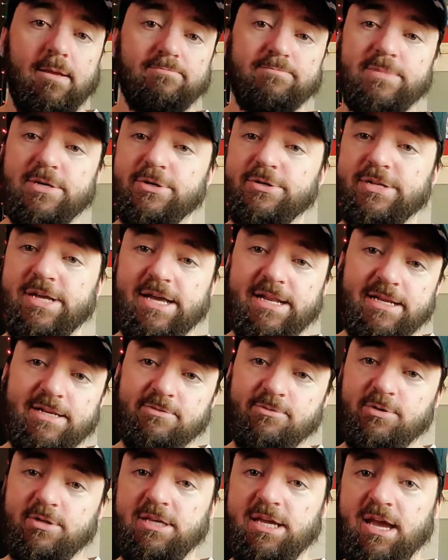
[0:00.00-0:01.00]
Other than that, I
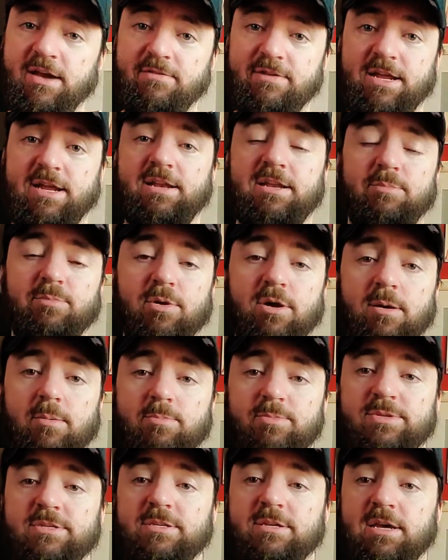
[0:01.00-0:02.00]
really haven't had any
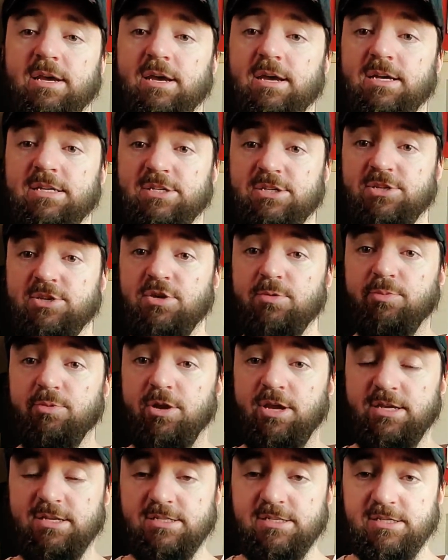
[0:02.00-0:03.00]
problems. It's super
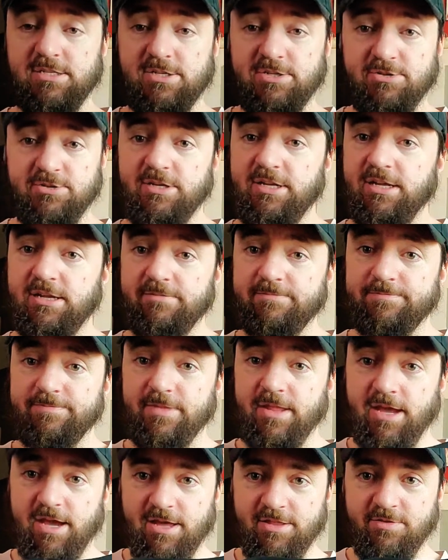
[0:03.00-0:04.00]
easy to string.
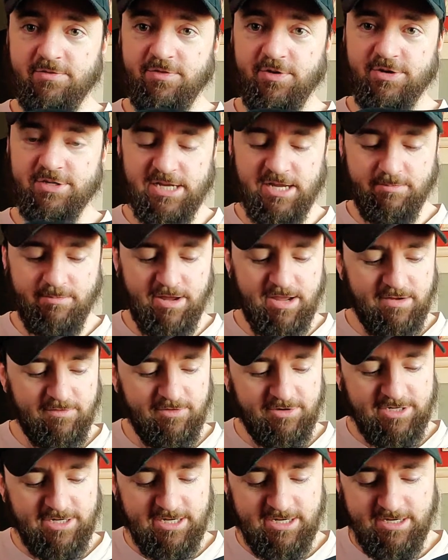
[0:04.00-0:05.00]
The first time I
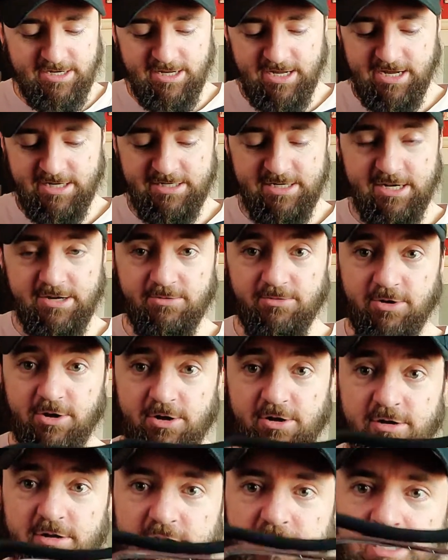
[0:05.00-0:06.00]
ever did it, I did it
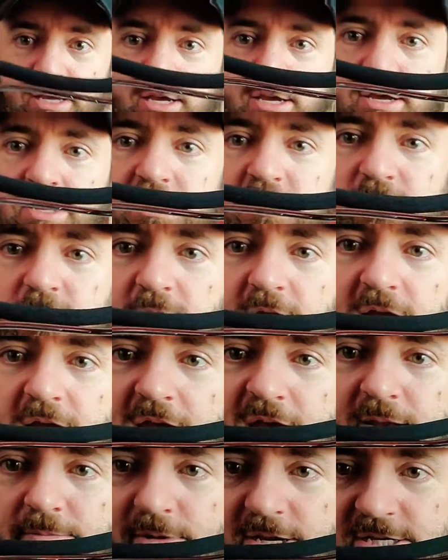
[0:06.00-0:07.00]
wrong, to where I
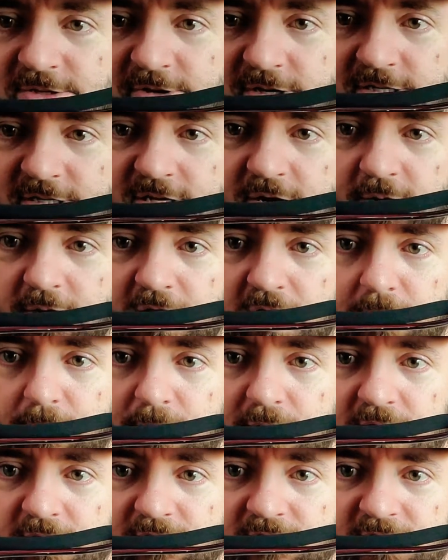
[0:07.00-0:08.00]
had my strings going
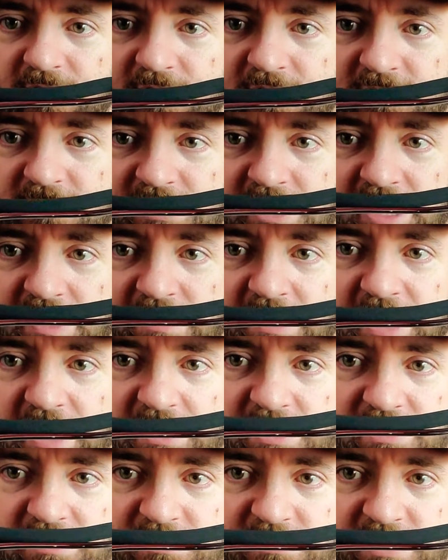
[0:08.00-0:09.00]
above this, and that
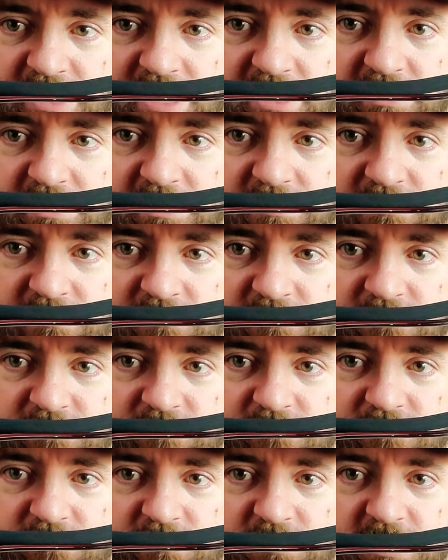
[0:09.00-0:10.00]

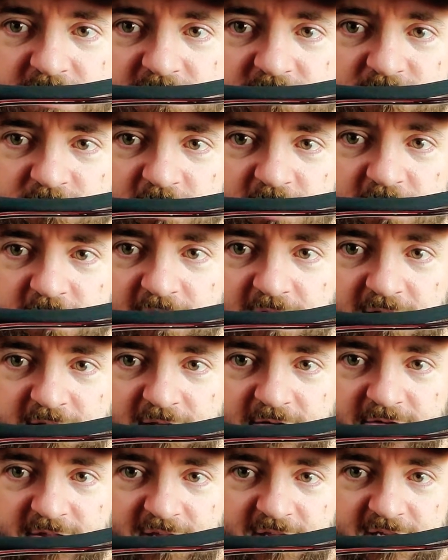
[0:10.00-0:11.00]
doesn't work.
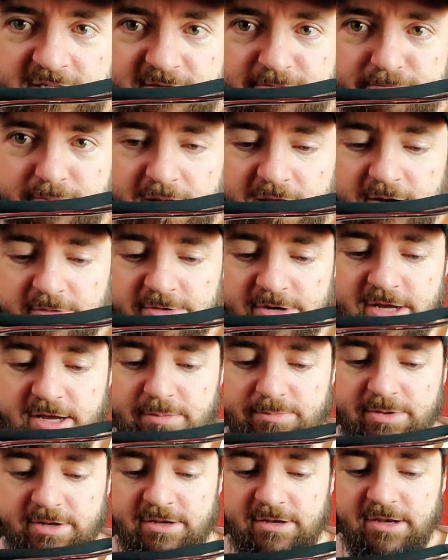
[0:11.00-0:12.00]
Everything gets bound
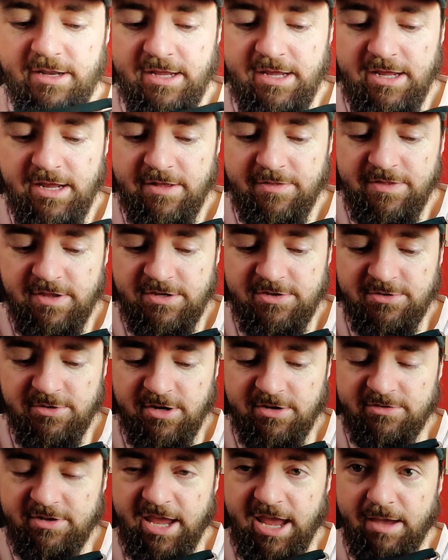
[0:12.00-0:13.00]
up, and these
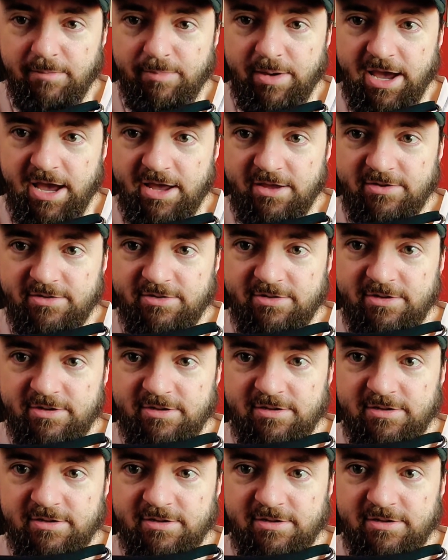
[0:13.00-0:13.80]
strings can't pass